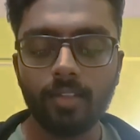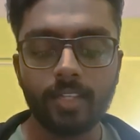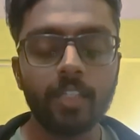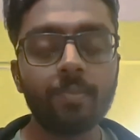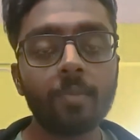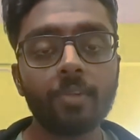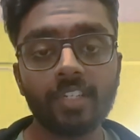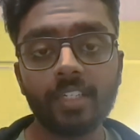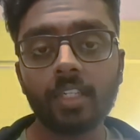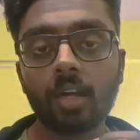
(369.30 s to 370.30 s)
These
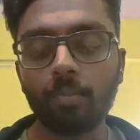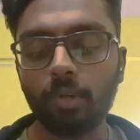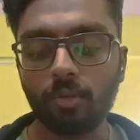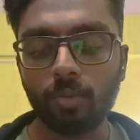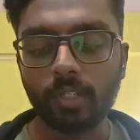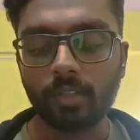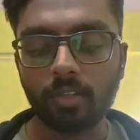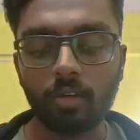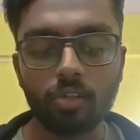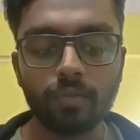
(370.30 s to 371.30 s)
memories, coupled with the
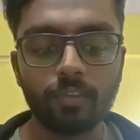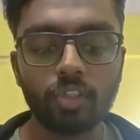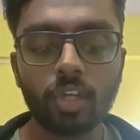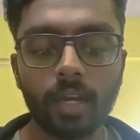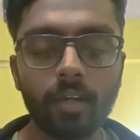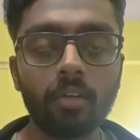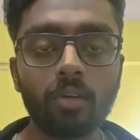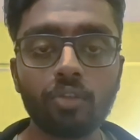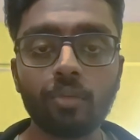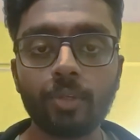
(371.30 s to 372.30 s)
loss of a child,
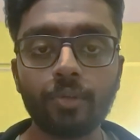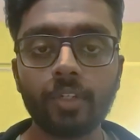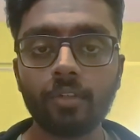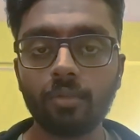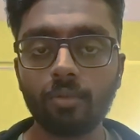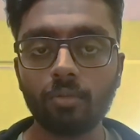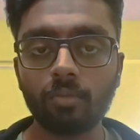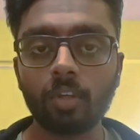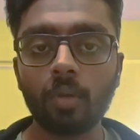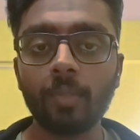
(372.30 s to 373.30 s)
contributed to
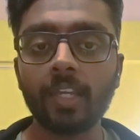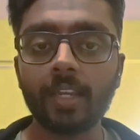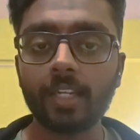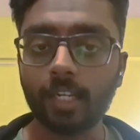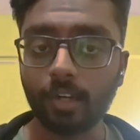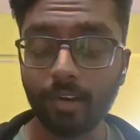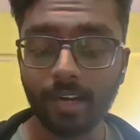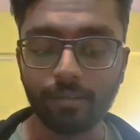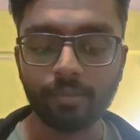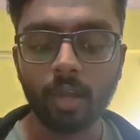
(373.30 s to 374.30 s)
complicated
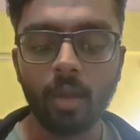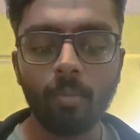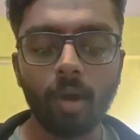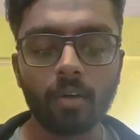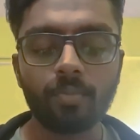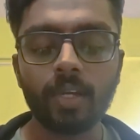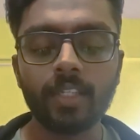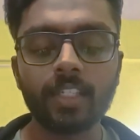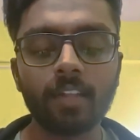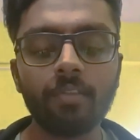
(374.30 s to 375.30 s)
grief marked by
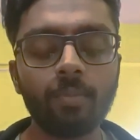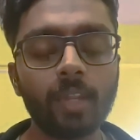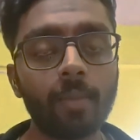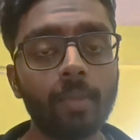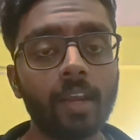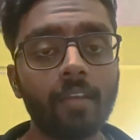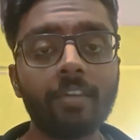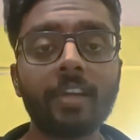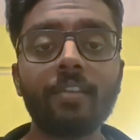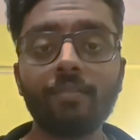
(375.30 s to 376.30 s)
self blame and
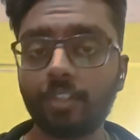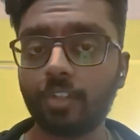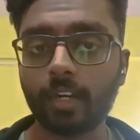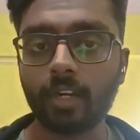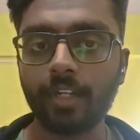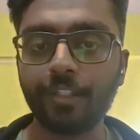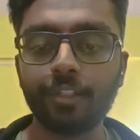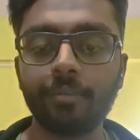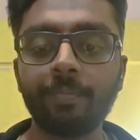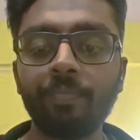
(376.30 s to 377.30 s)
affective
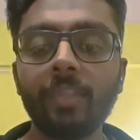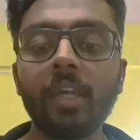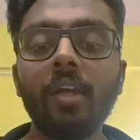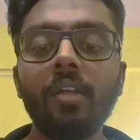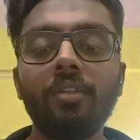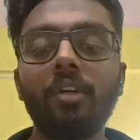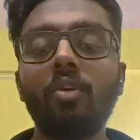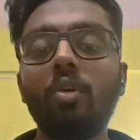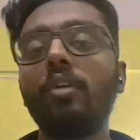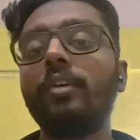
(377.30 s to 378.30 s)
dysregulation. The
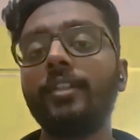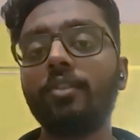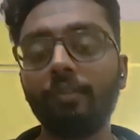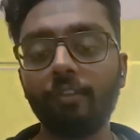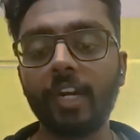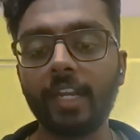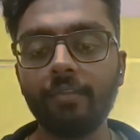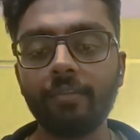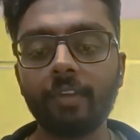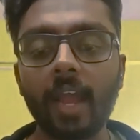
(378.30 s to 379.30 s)
co-occurrence of
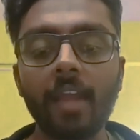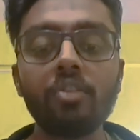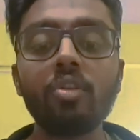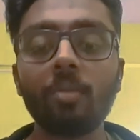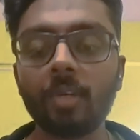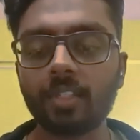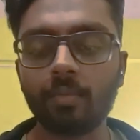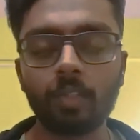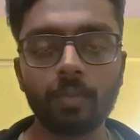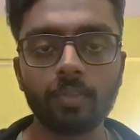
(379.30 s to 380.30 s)
grief and trauma
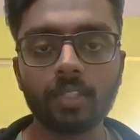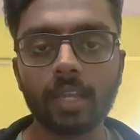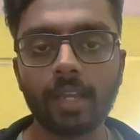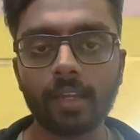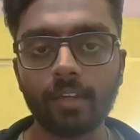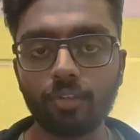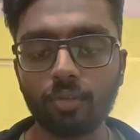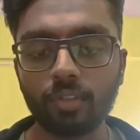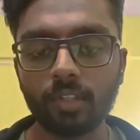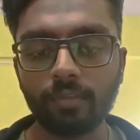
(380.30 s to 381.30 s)
symptoms like
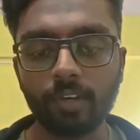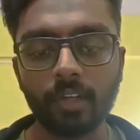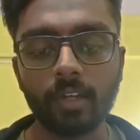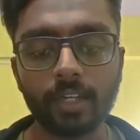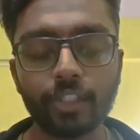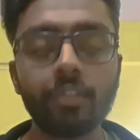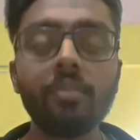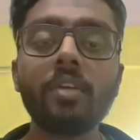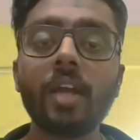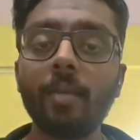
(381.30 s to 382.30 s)
intrusive
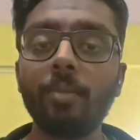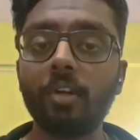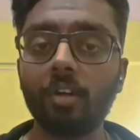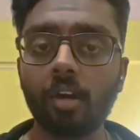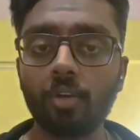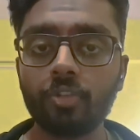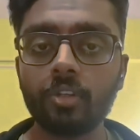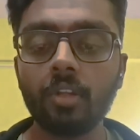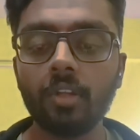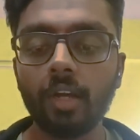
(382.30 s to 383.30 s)
recollection,
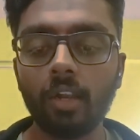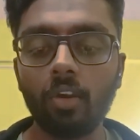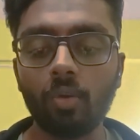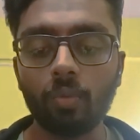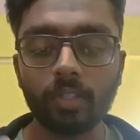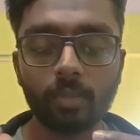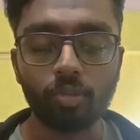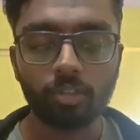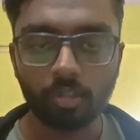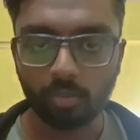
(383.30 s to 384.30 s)
hyperarousal, along with
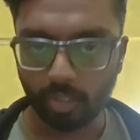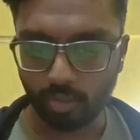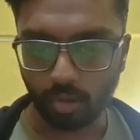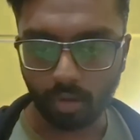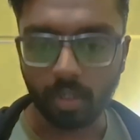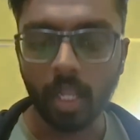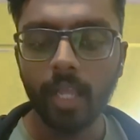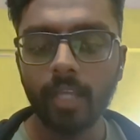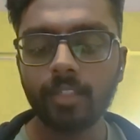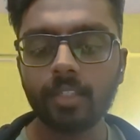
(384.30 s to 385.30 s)
emotional withdrawal,
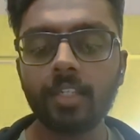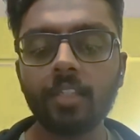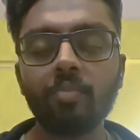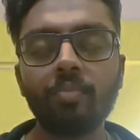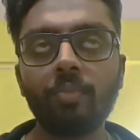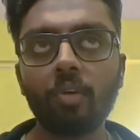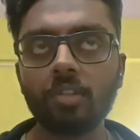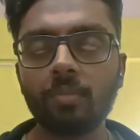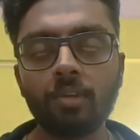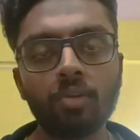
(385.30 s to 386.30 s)
suggests
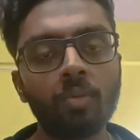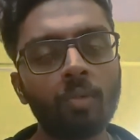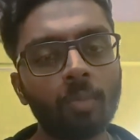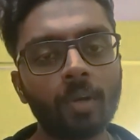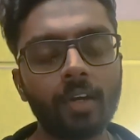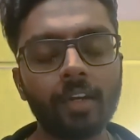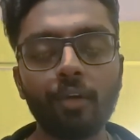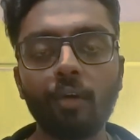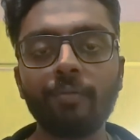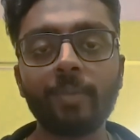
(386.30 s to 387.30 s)
possible comorbidity
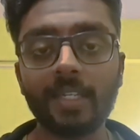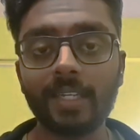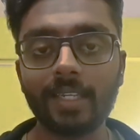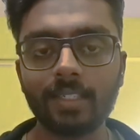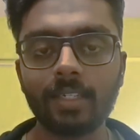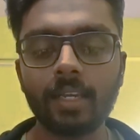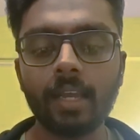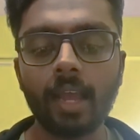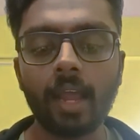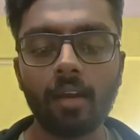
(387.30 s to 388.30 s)
of
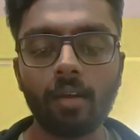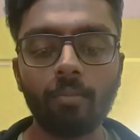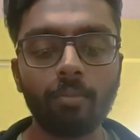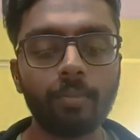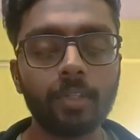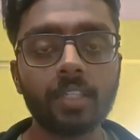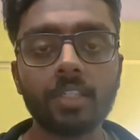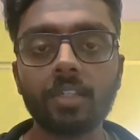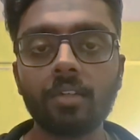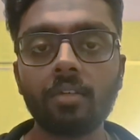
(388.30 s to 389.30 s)
PTSD and
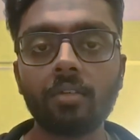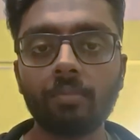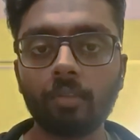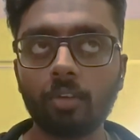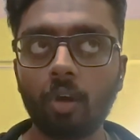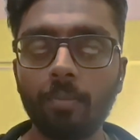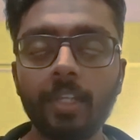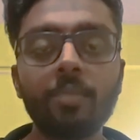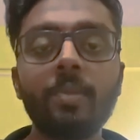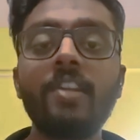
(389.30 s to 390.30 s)
persistent
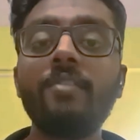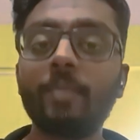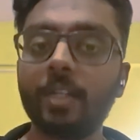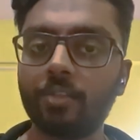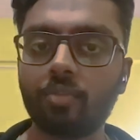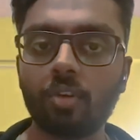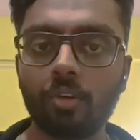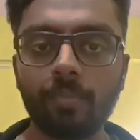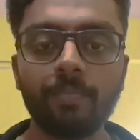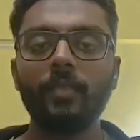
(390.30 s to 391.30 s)
complex bereavement
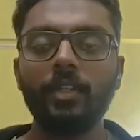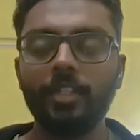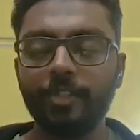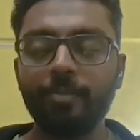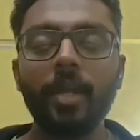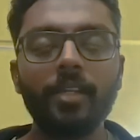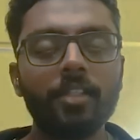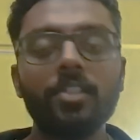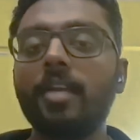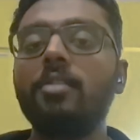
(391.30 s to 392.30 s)
disorder. Despite
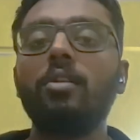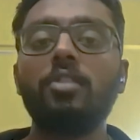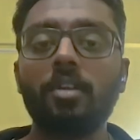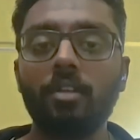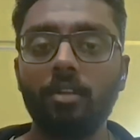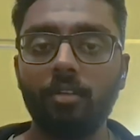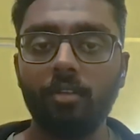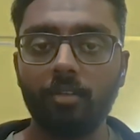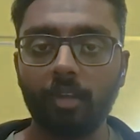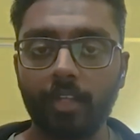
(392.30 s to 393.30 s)
the psychological
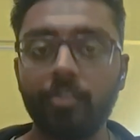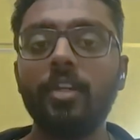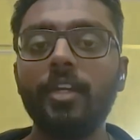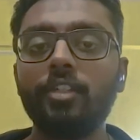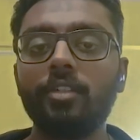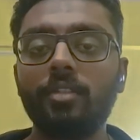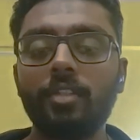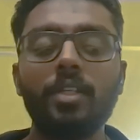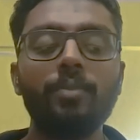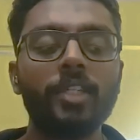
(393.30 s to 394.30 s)
isolation, the
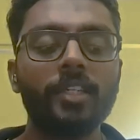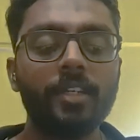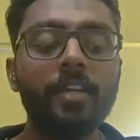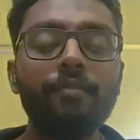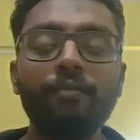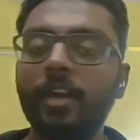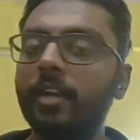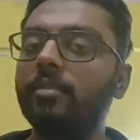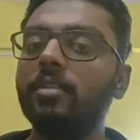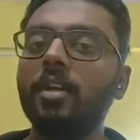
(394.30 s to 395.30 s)
subject did
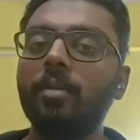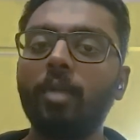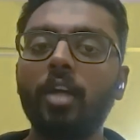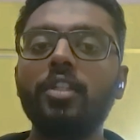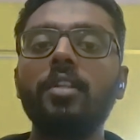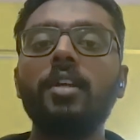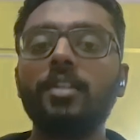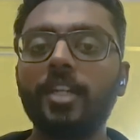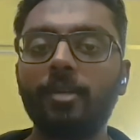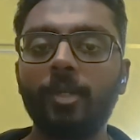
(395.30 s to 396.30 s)
find partial
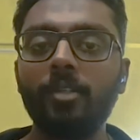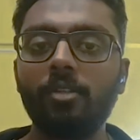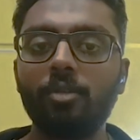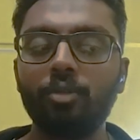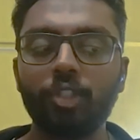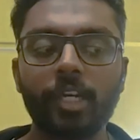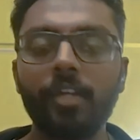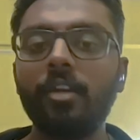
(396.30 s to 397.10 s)
containment through shared